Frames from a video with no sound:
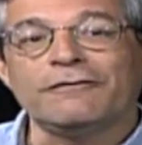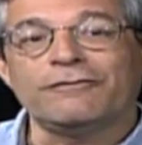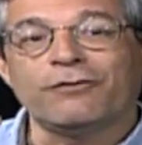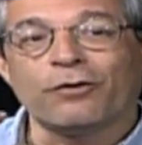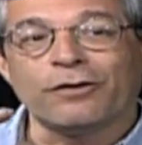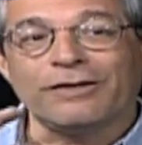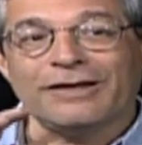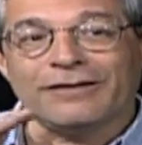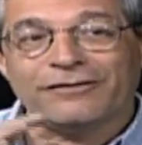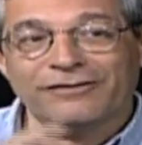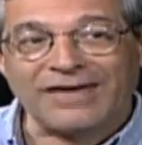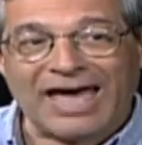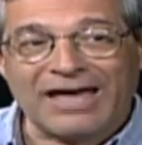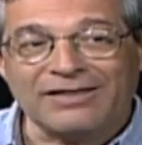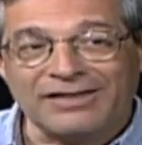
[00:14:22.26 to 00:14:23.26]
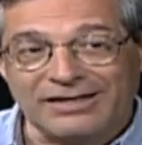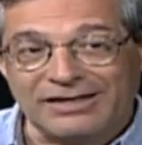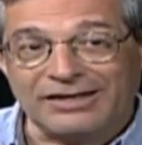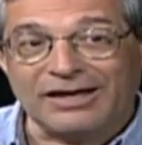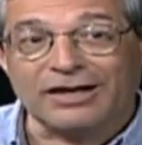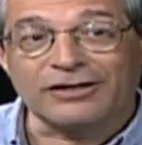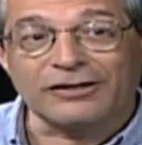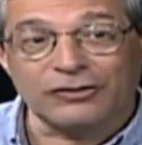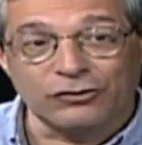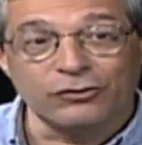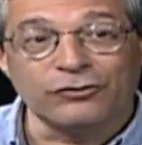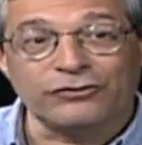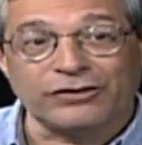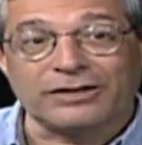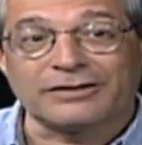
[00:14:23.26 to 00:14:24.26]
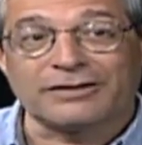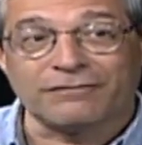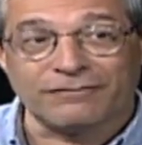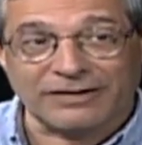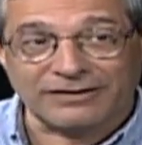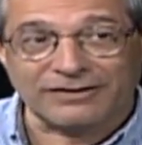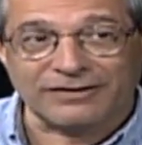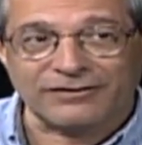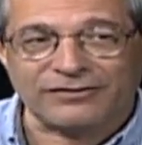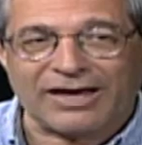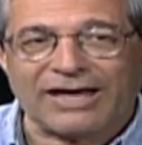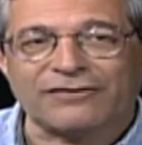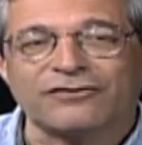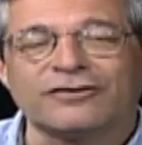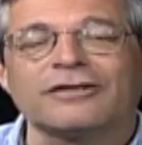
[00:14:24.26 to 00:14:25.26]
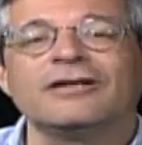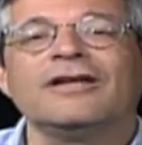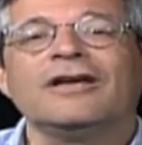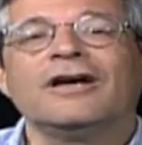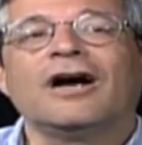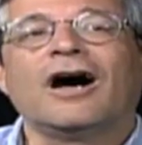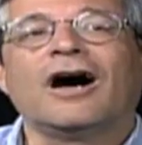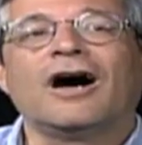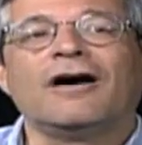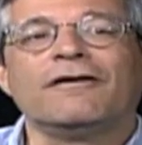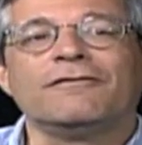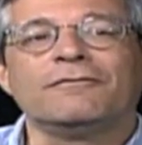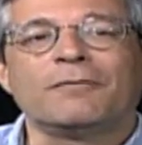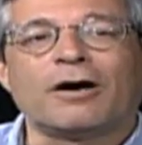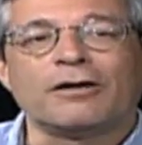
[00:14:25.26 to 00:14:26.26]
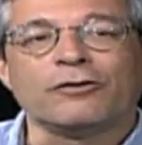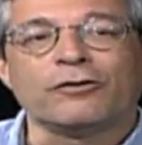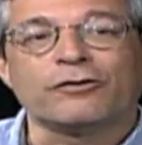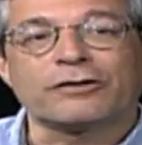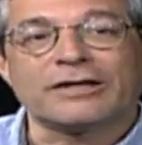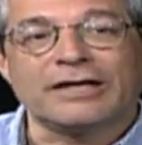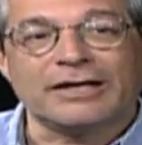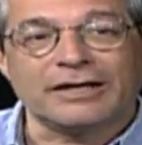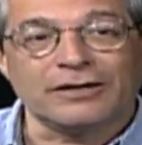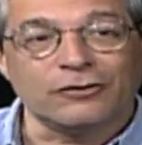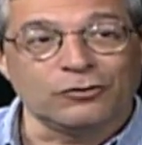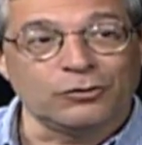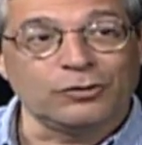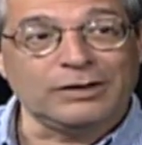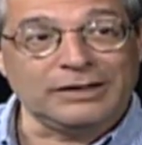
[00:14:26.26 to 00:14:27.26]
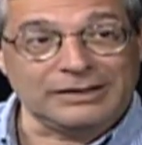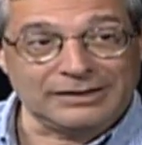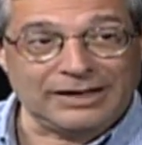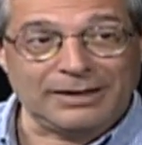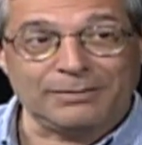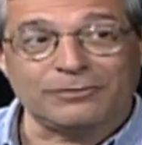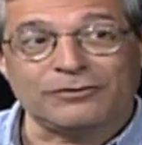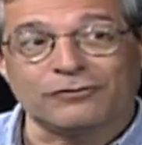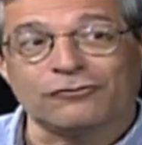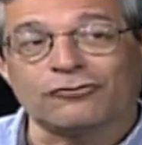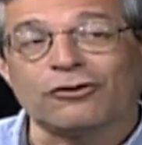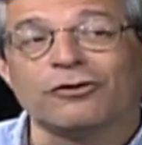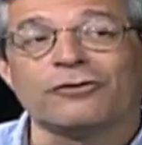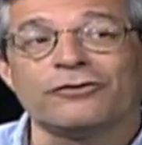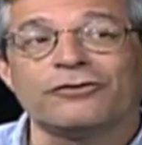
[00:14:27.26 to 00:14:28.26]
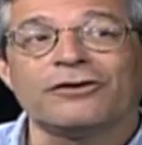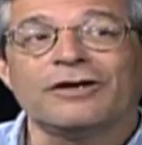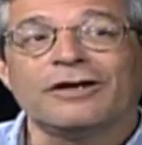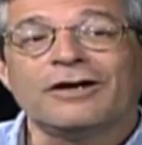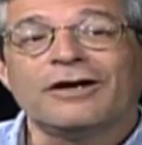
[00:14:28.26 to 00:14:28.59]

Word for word: for the, the accused and convicted assassin of Martin Luther King, who he claims and shows